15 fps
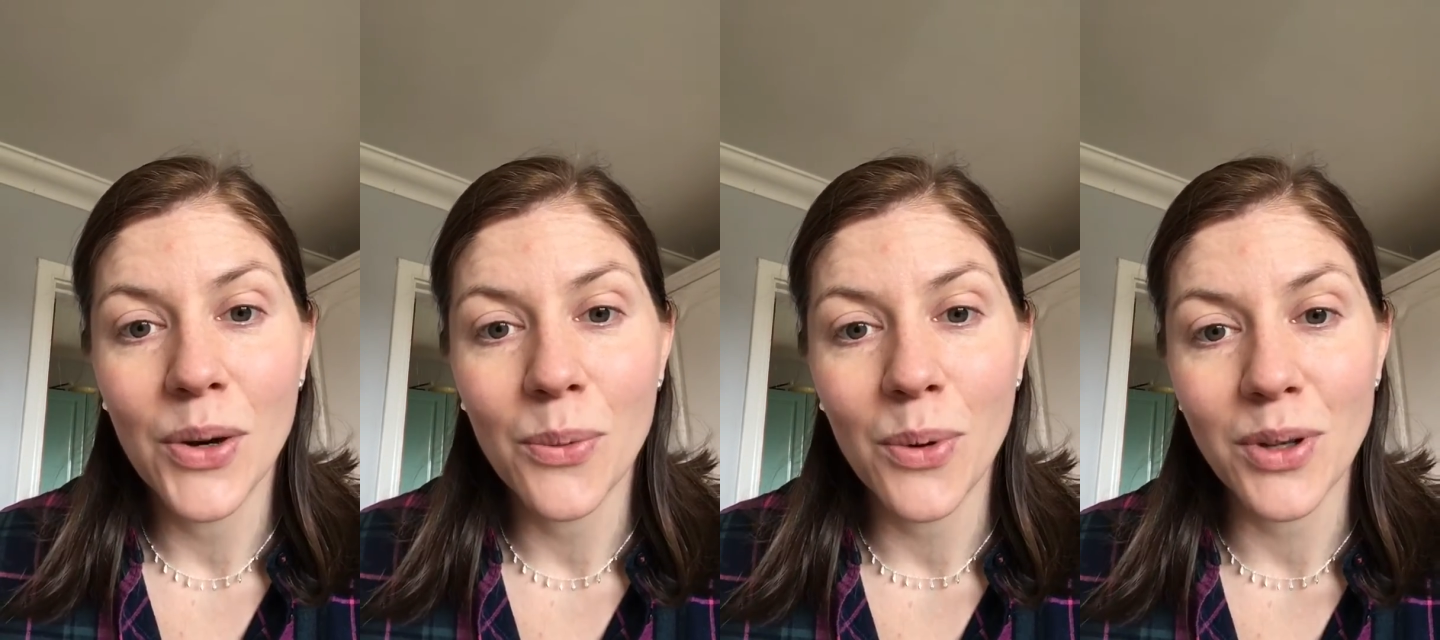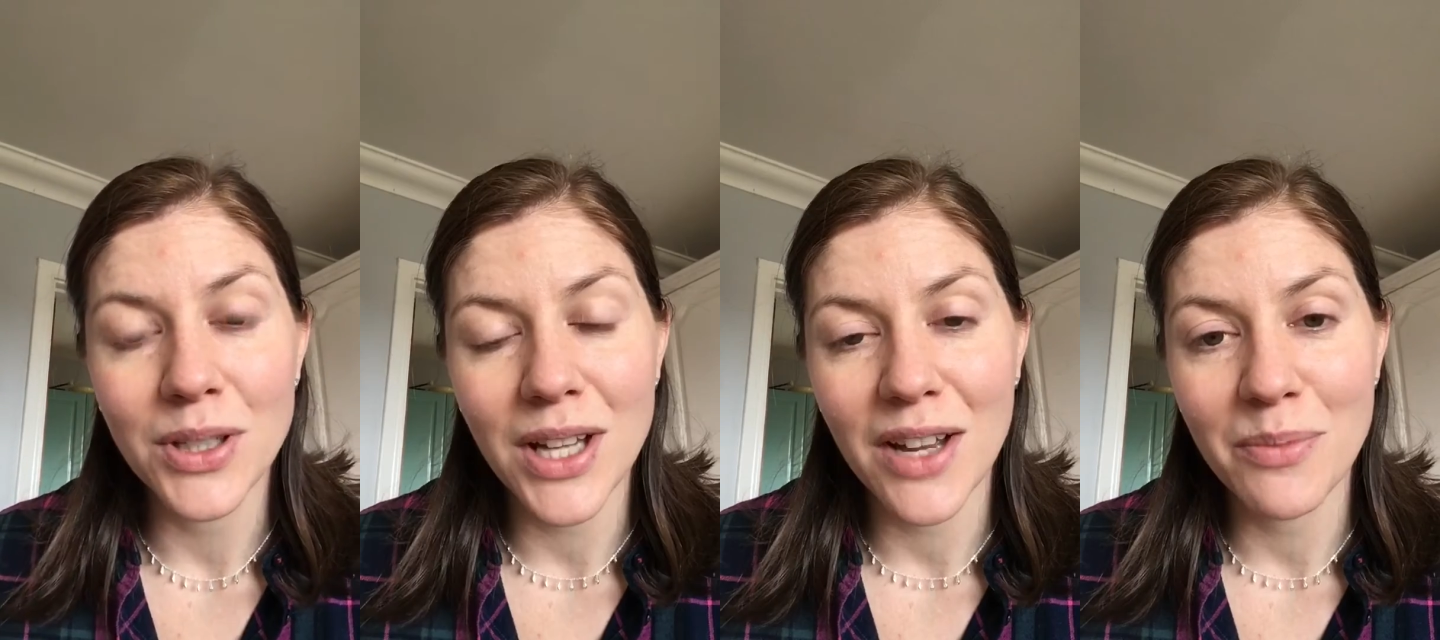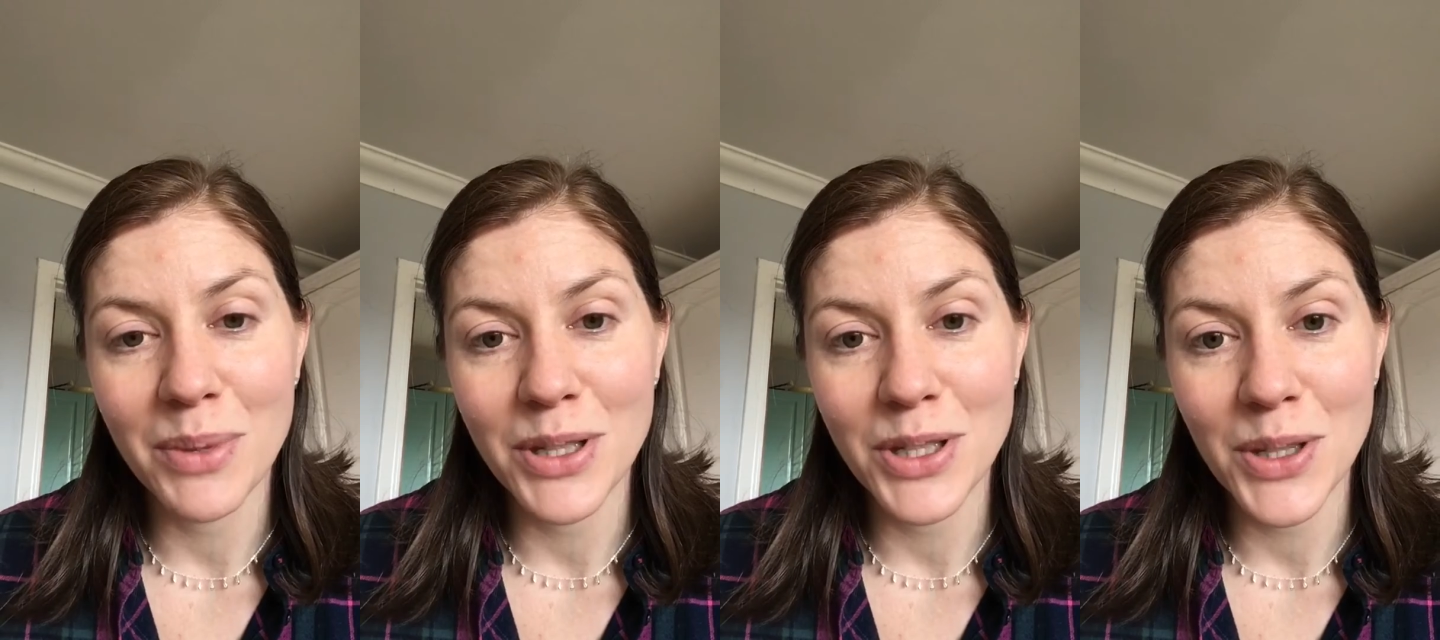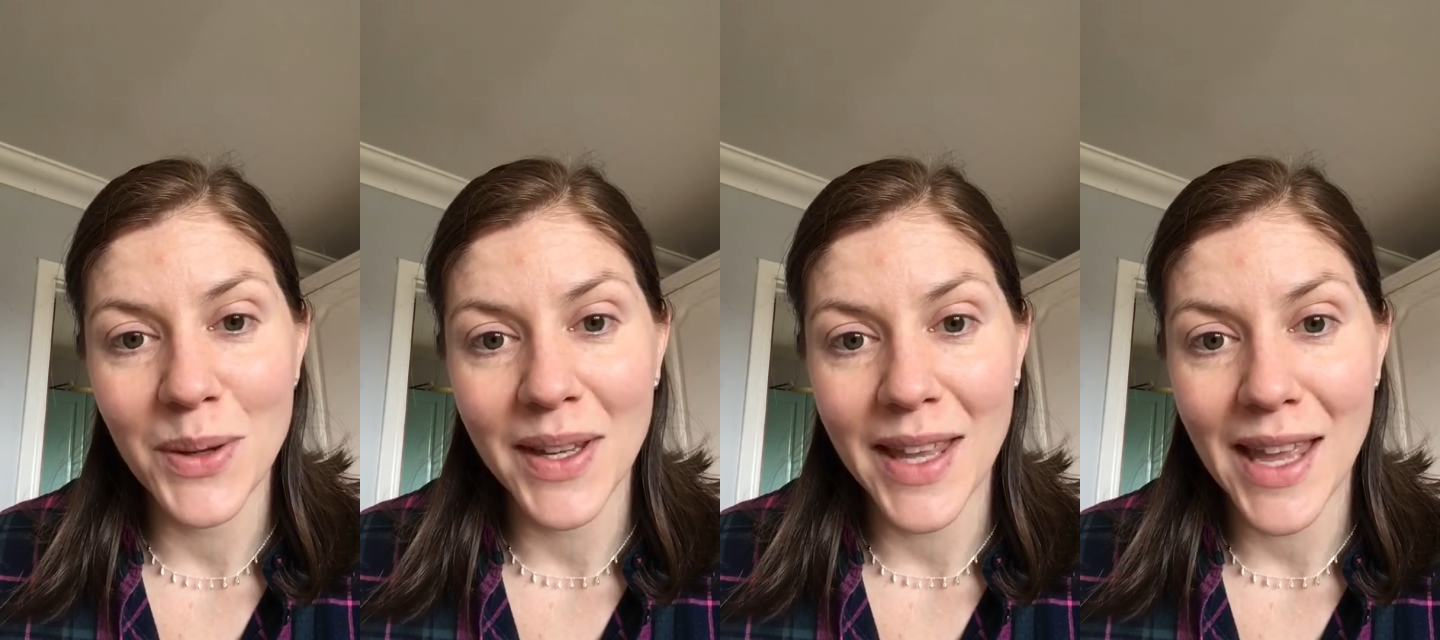what I've been
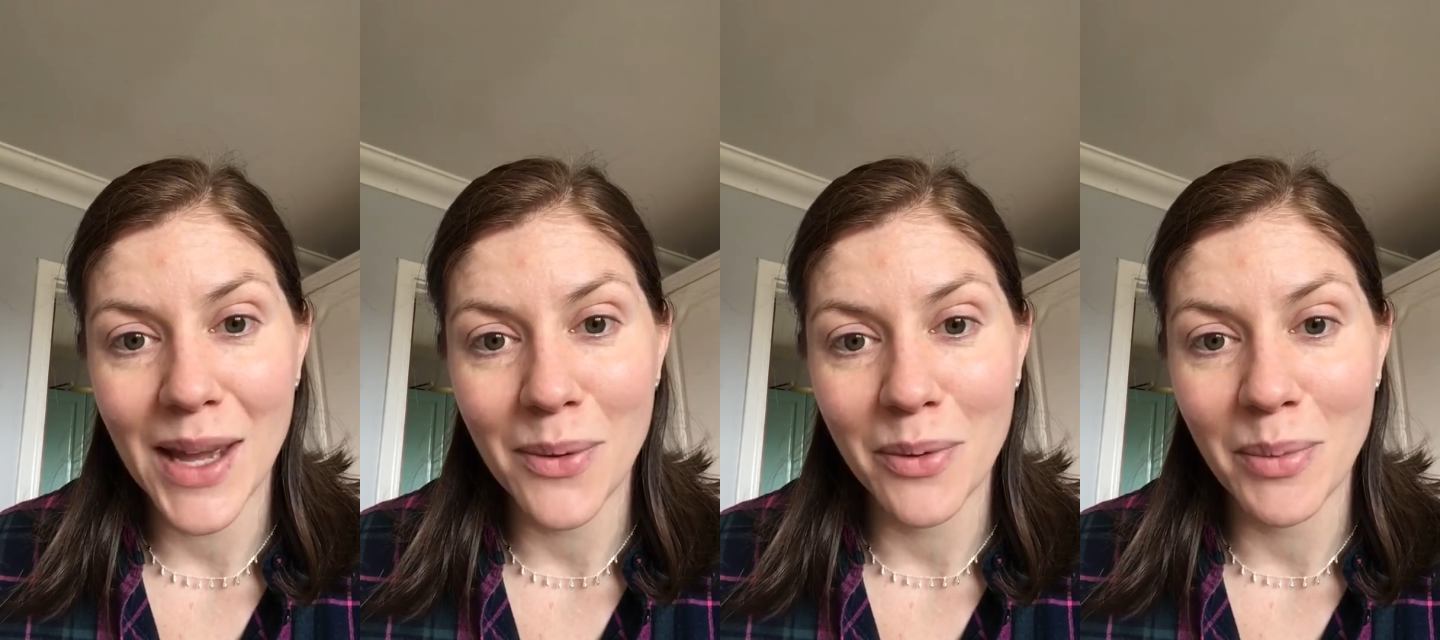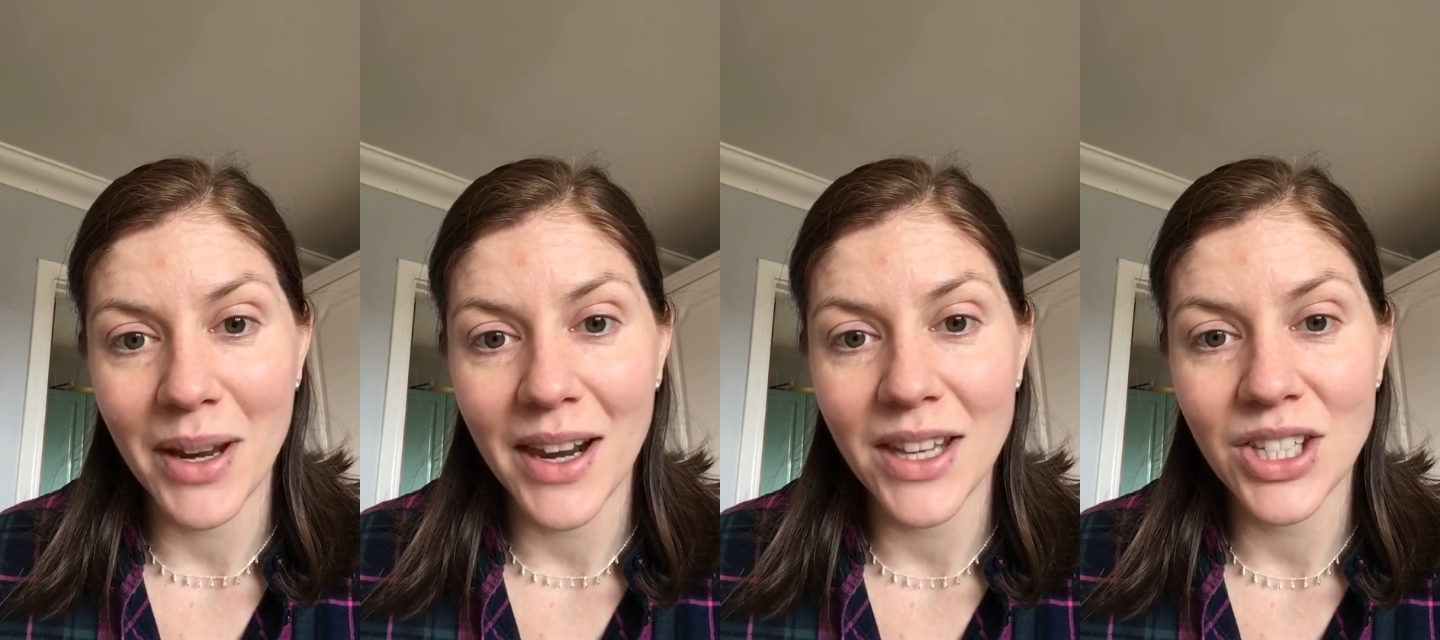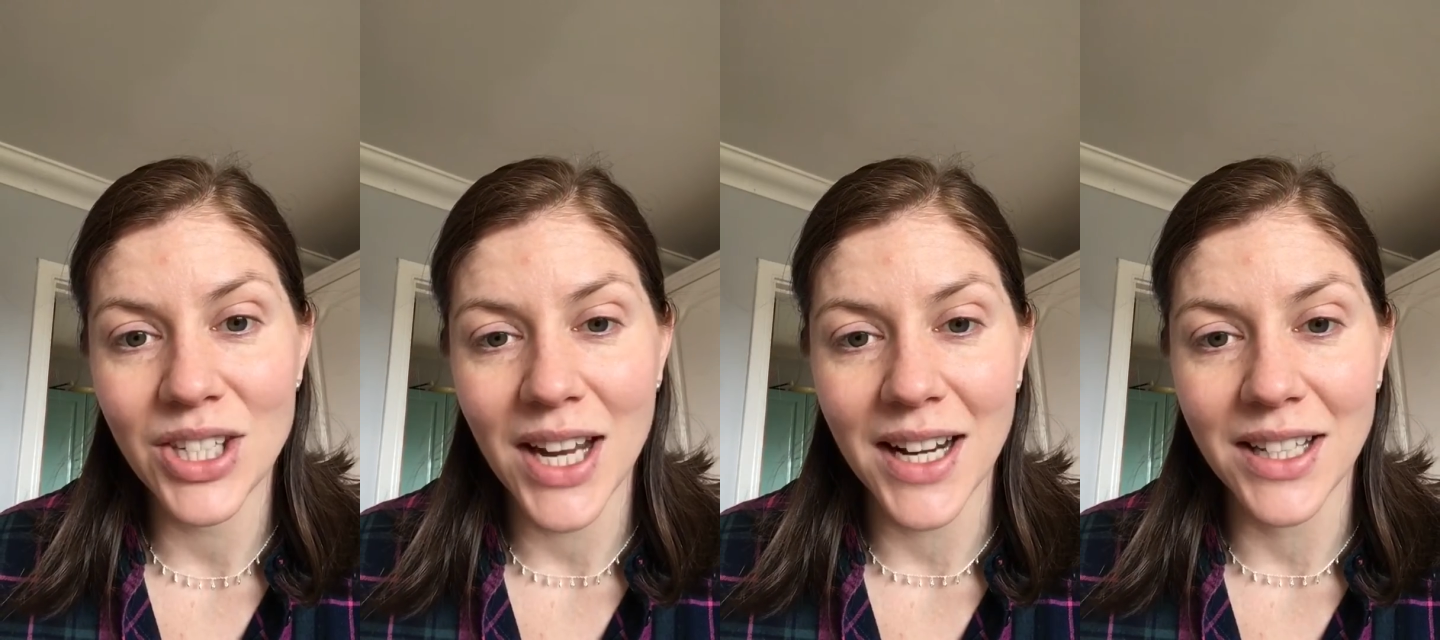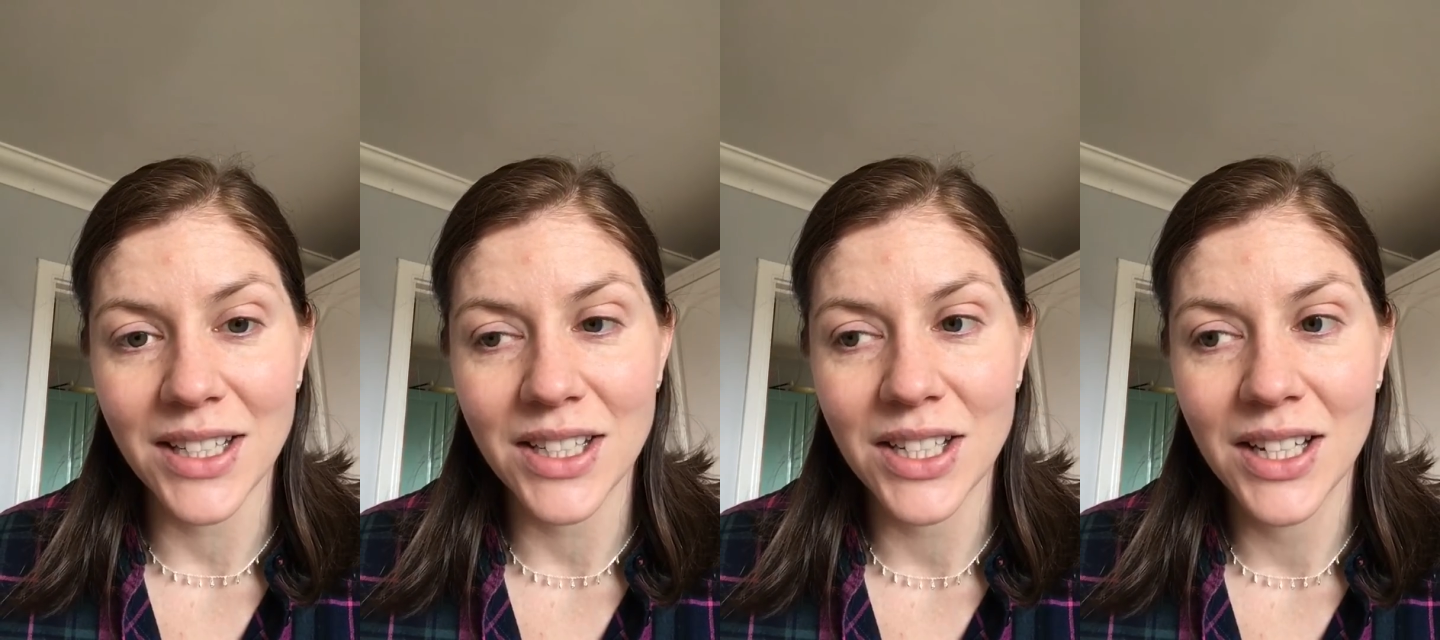doing here with my Lent
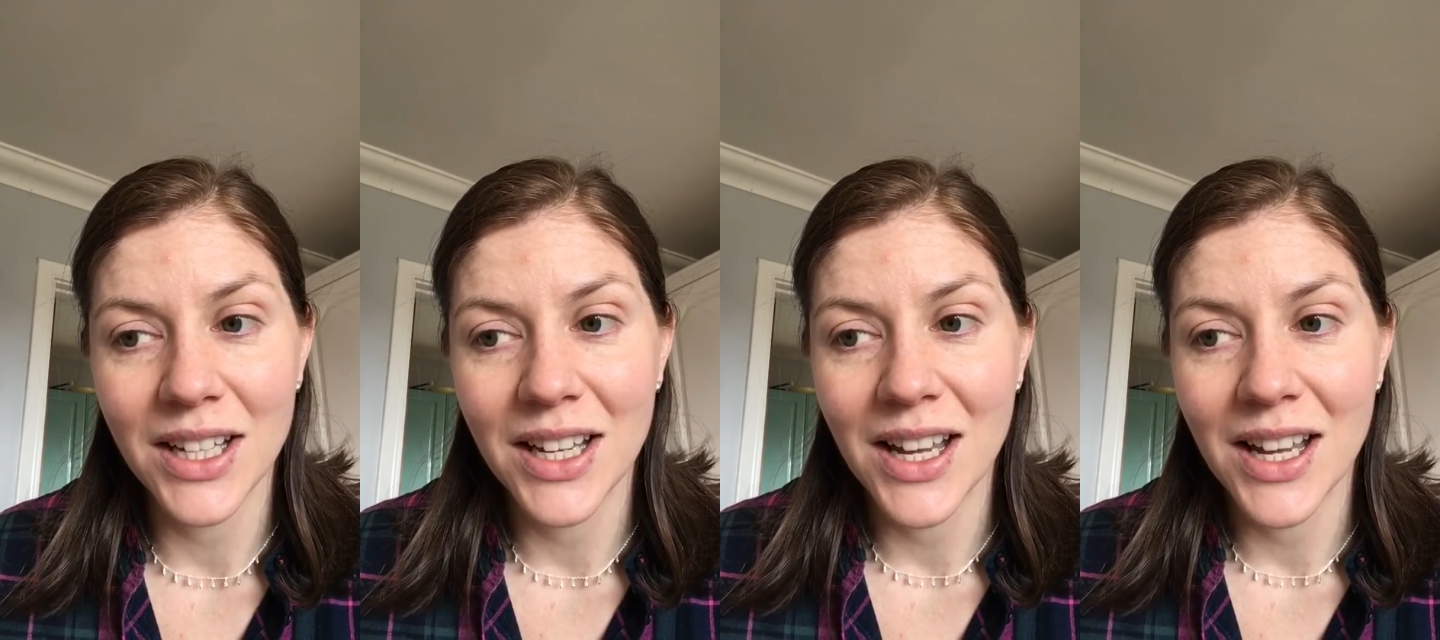challenge.